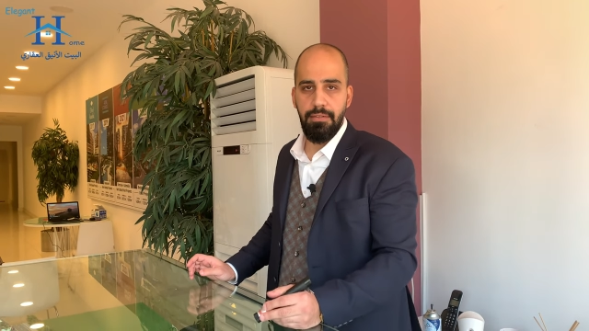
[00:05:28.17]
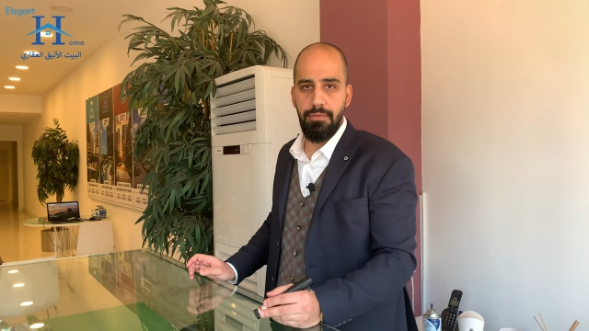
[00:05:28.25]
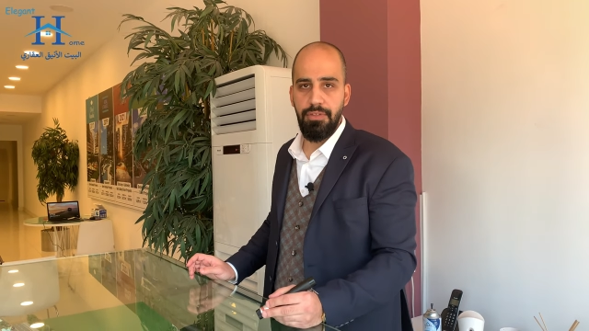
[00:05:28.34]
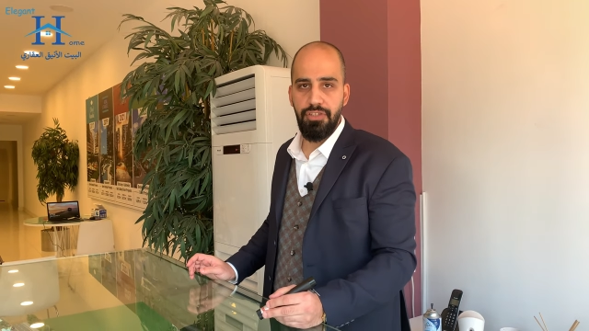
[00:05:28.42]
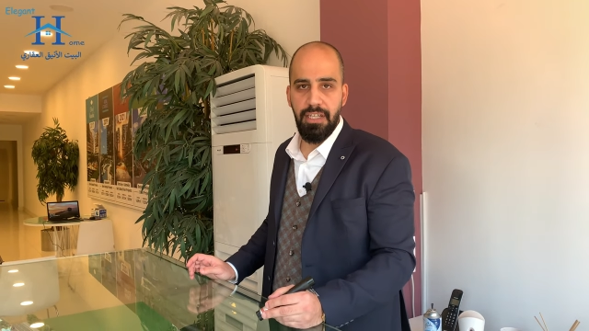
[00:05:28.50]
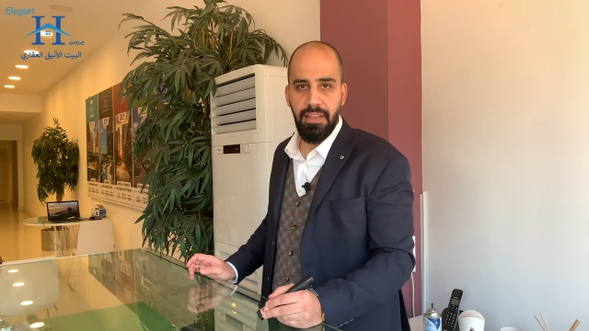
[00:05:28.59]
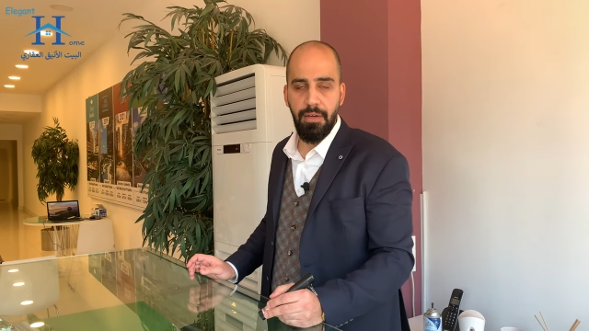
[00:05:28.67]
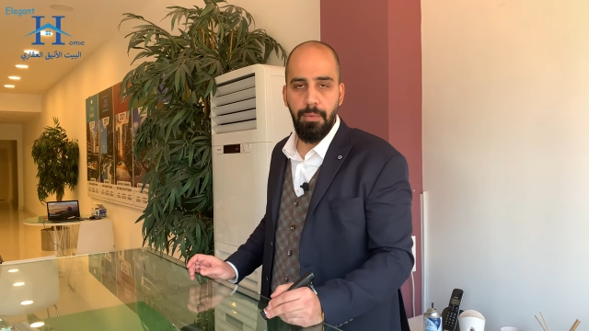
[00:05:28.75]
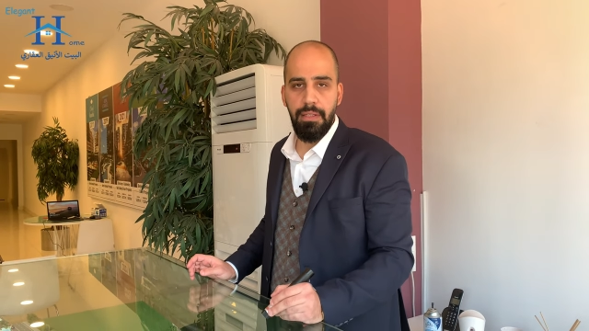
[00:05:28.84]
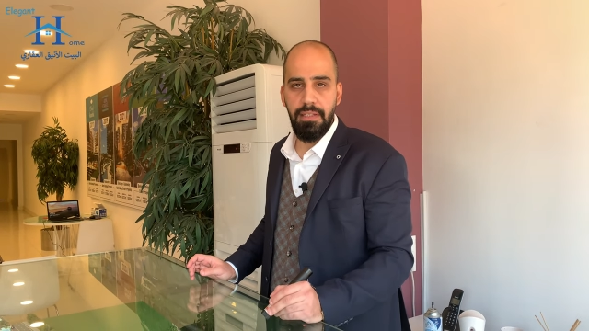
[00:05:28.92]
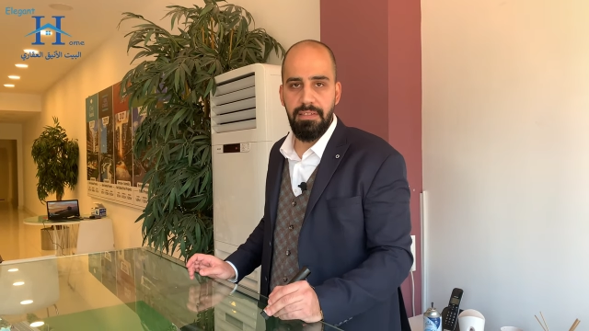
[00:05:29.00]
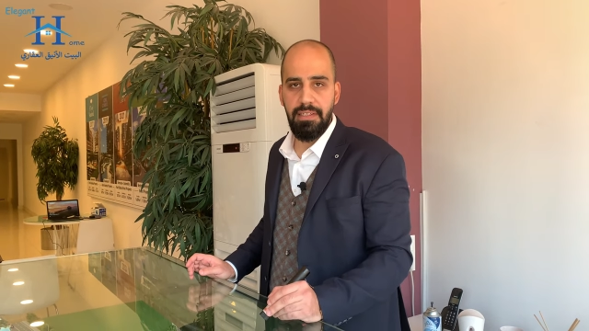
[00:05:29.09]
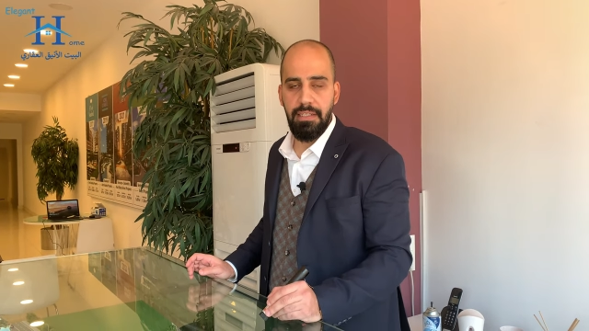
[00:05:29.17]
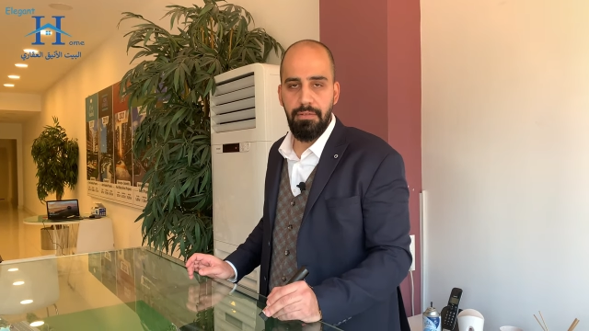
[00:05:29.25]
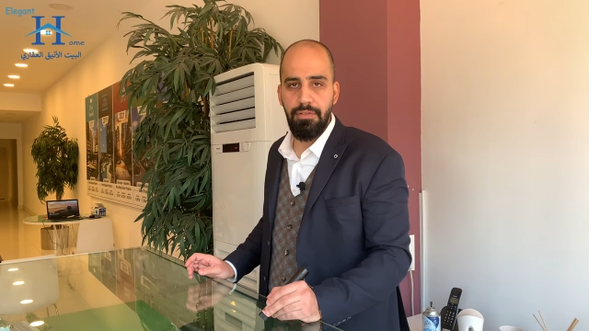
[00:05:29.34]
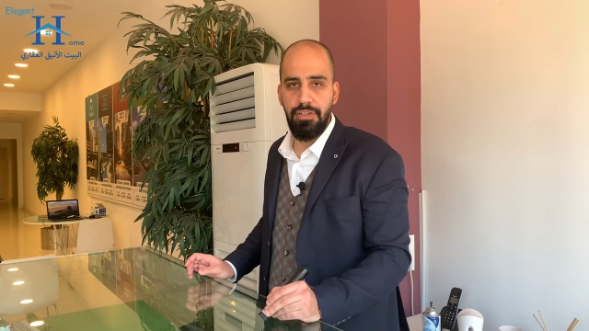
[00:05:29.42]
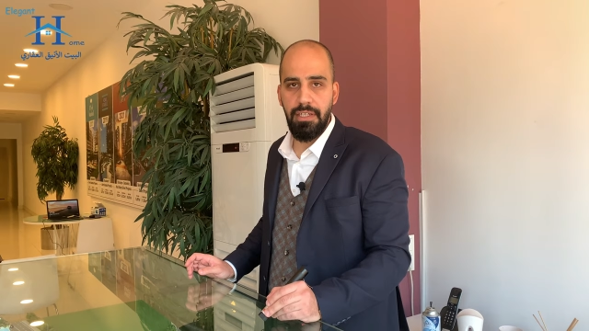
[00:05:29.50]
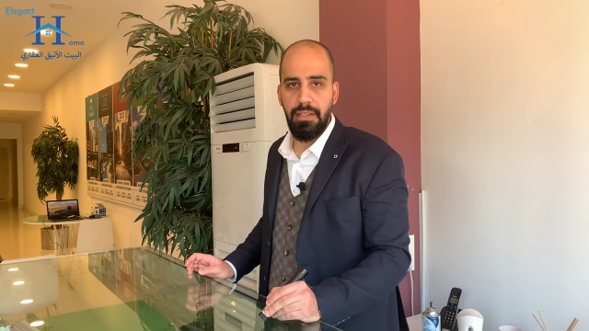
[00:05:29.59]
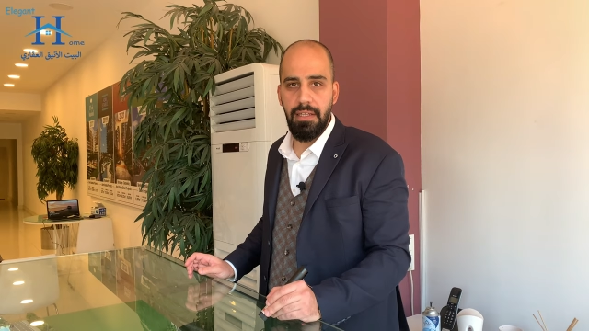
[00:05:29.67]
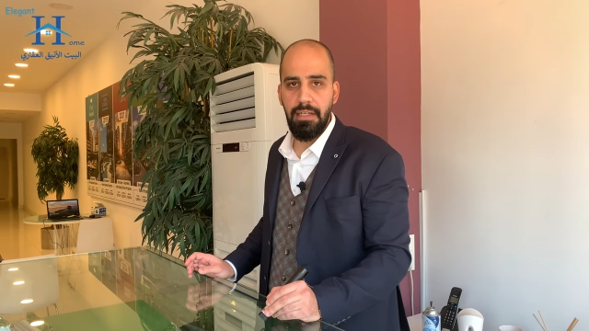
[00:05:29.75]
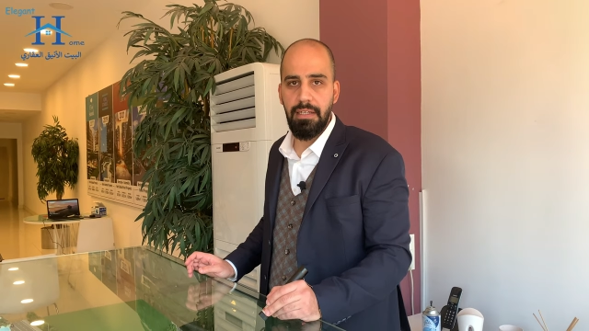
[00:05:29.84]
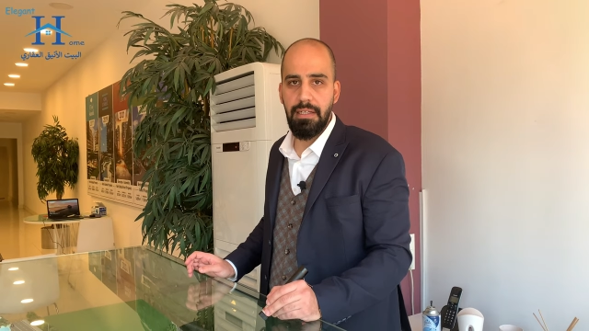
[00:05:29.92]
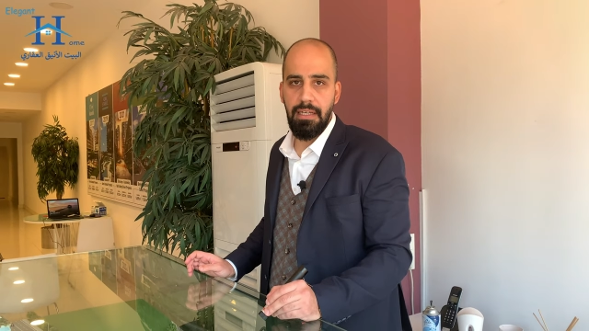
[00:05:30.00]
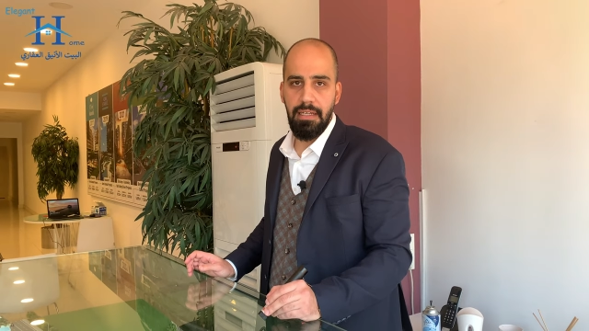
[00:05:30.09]
to check the quality and to check
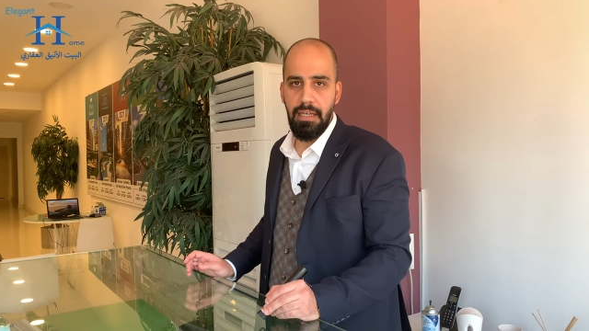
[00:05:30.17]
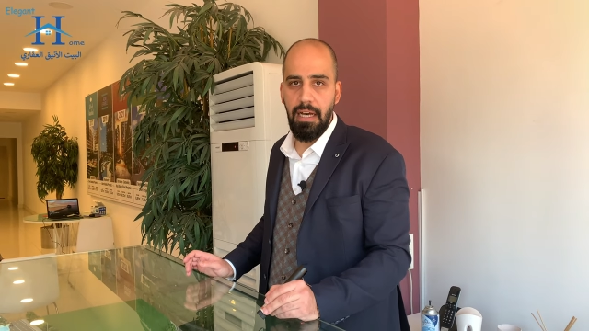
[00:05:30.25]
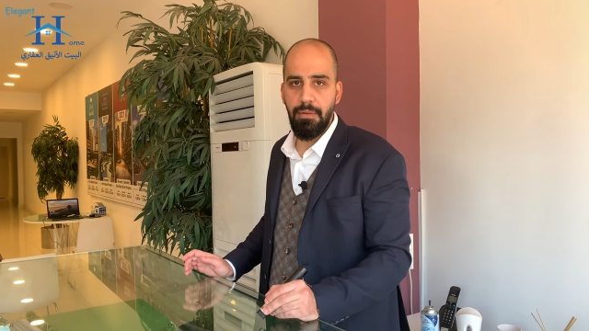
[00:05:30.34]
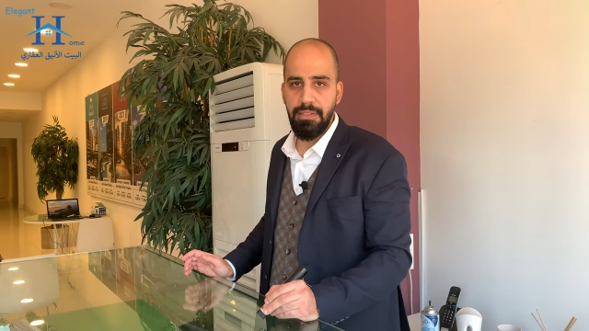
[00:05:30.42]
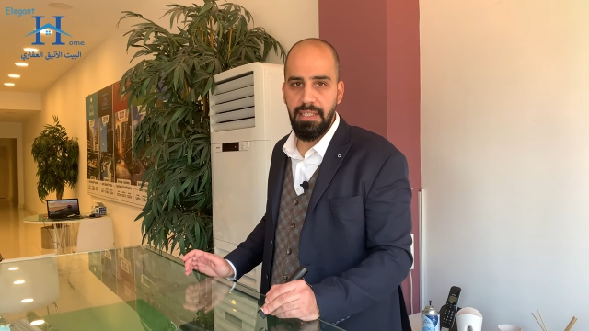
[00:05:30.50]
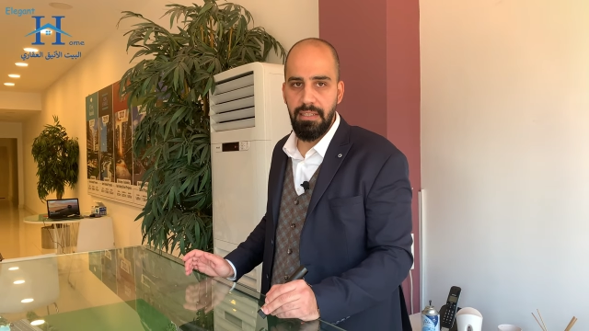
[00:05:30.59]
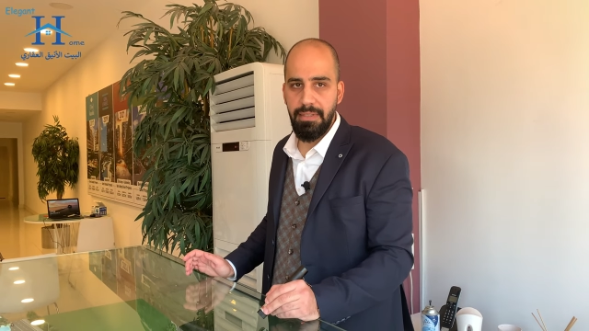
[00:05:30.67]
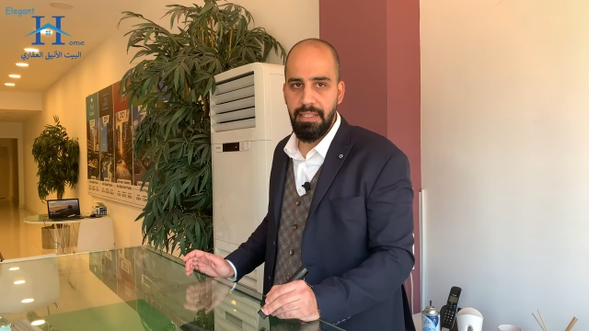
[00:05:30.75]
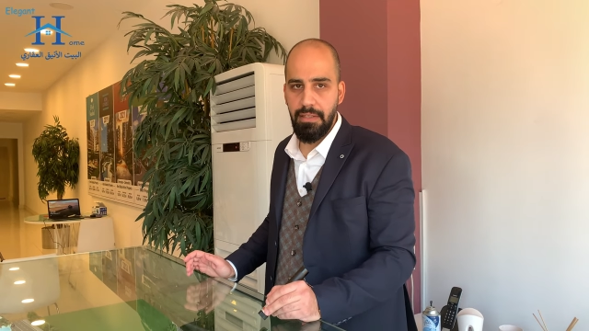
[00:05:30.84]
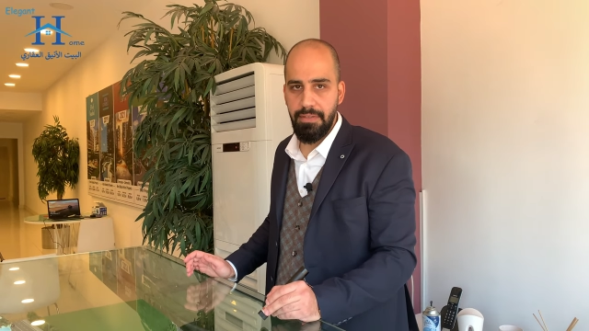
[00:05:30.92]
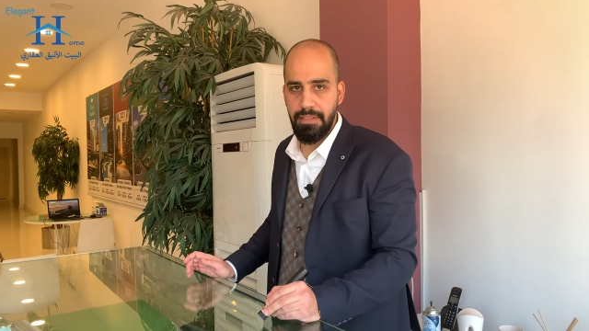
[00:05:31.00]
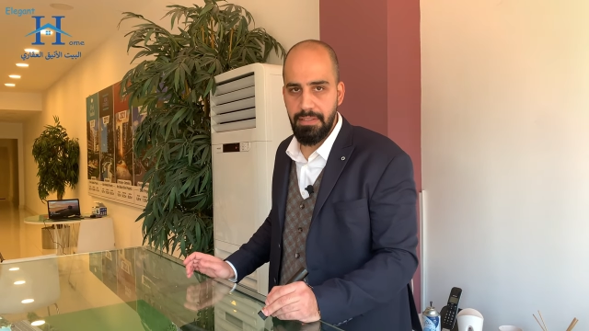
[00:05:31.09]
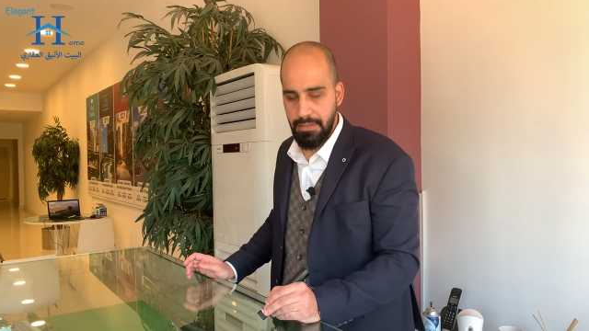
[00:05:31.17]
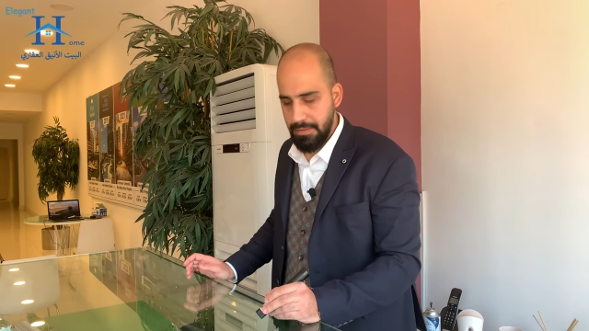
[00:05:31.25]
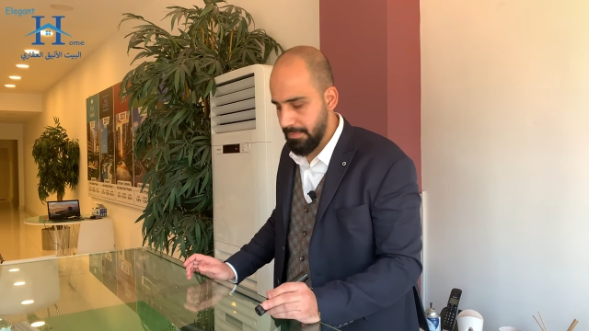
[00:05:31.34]
the how it's going to be delivered.